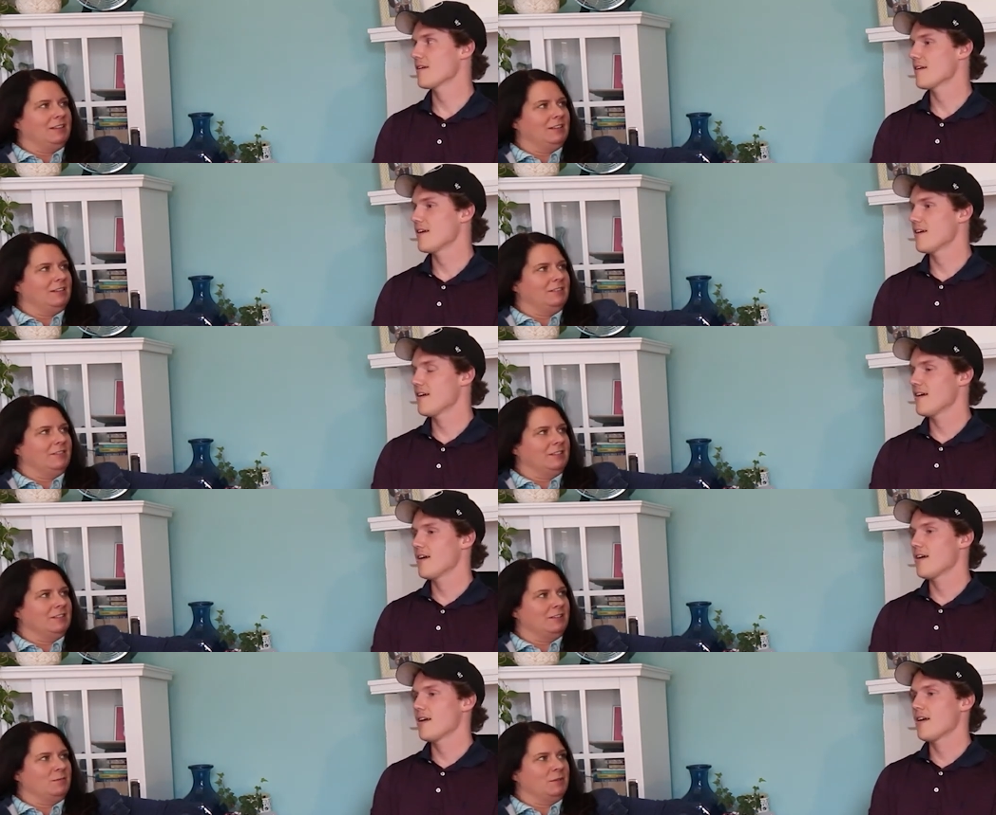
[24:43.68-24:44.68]
Speaker 1: idea of getting
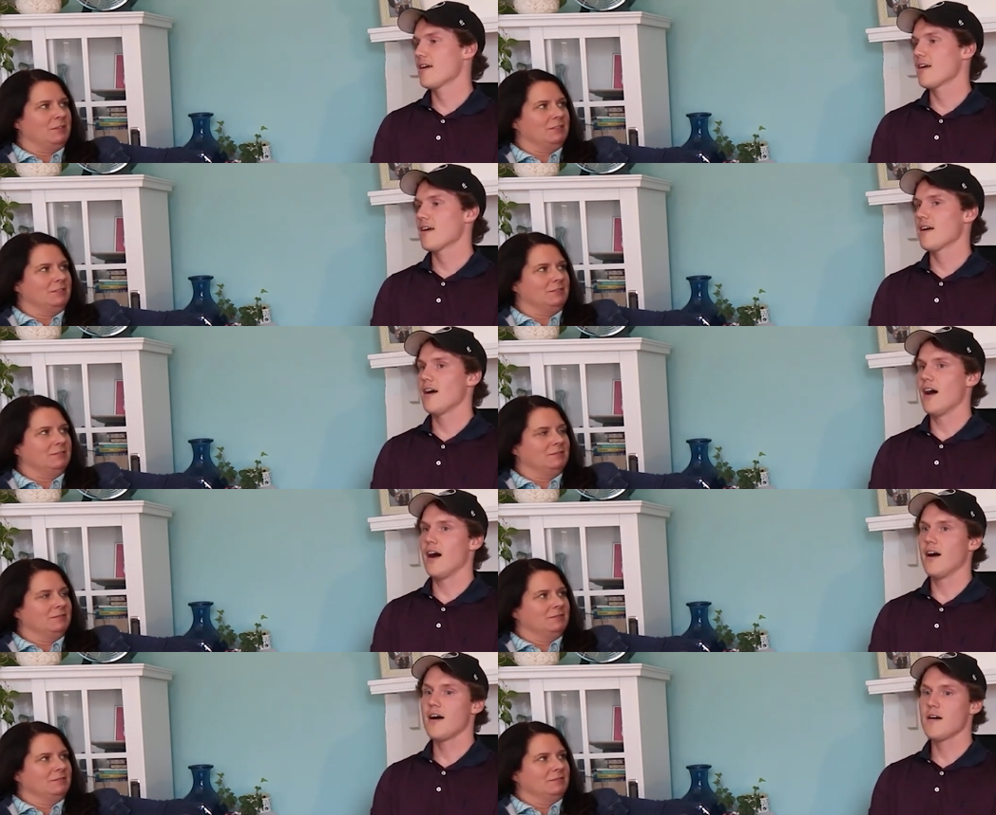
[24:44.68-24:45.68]
sober?
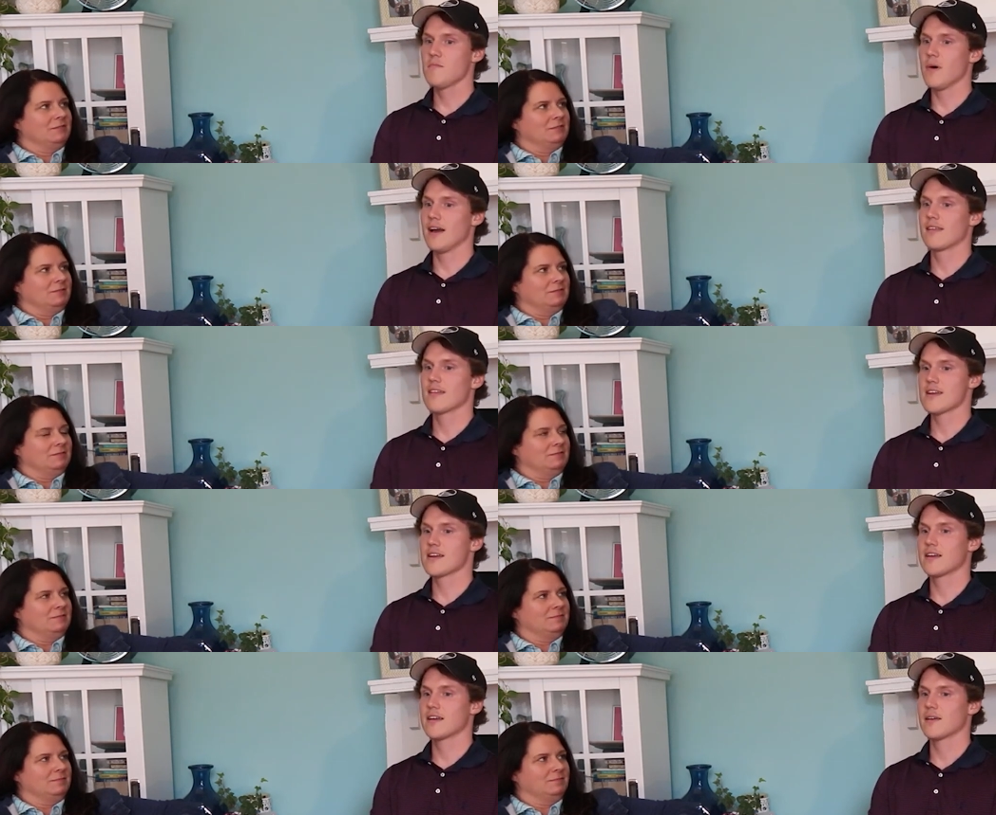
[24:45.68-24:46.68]
Speaker 2: Um, I
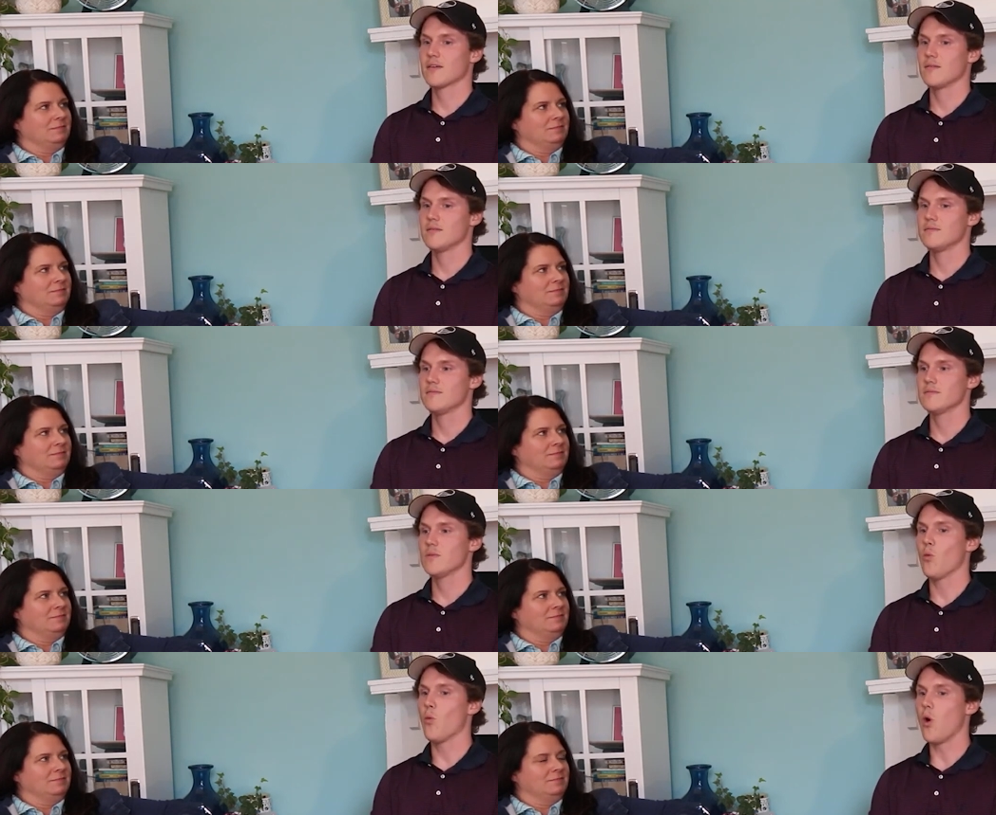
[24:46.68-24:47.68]
think,
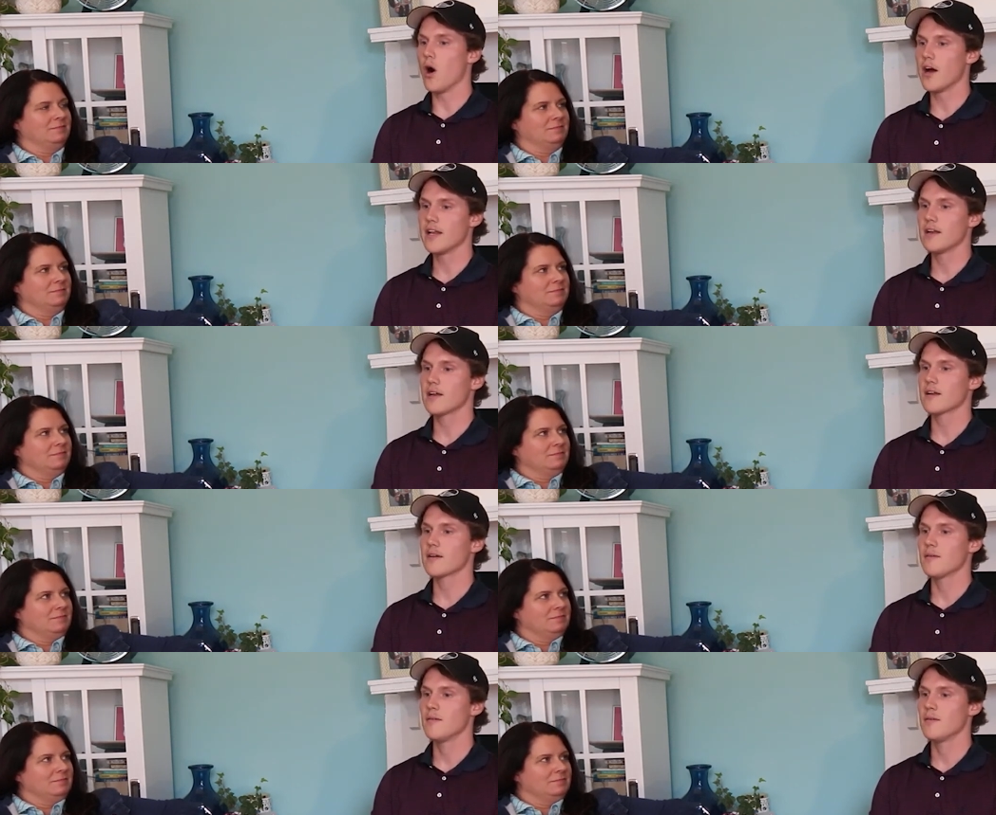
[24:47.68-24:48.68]
one,
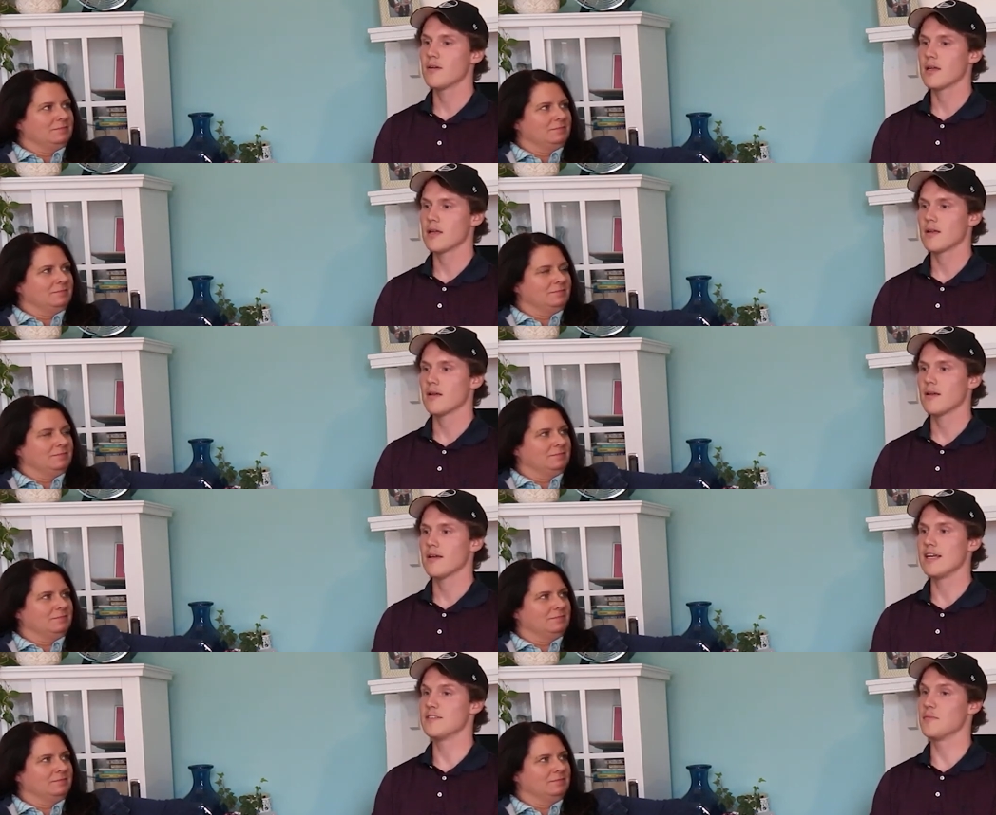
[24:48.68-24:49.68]

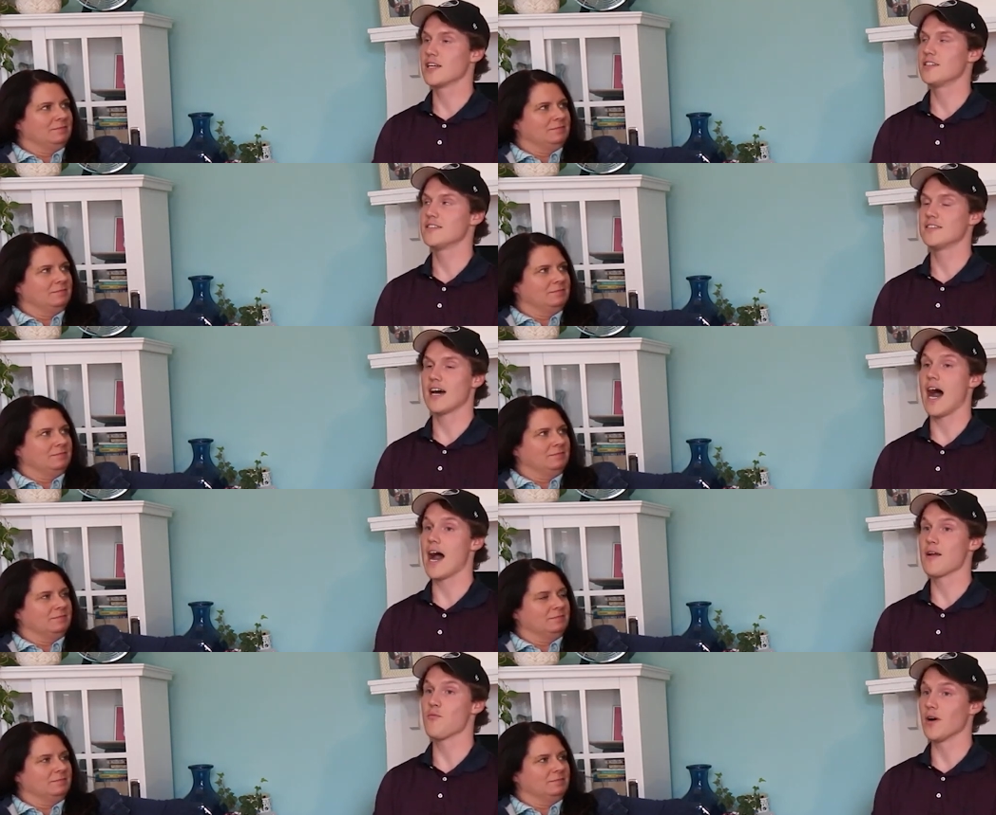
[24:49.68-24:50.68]
as much as
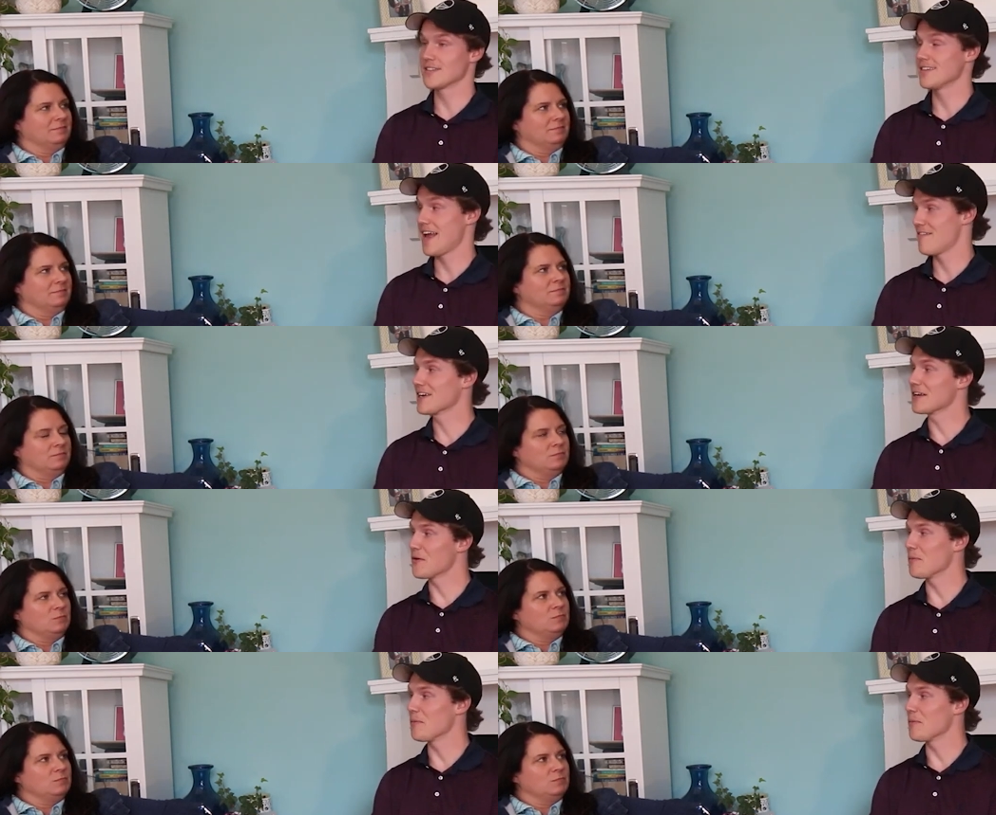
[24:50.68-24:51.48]
I wasn't having a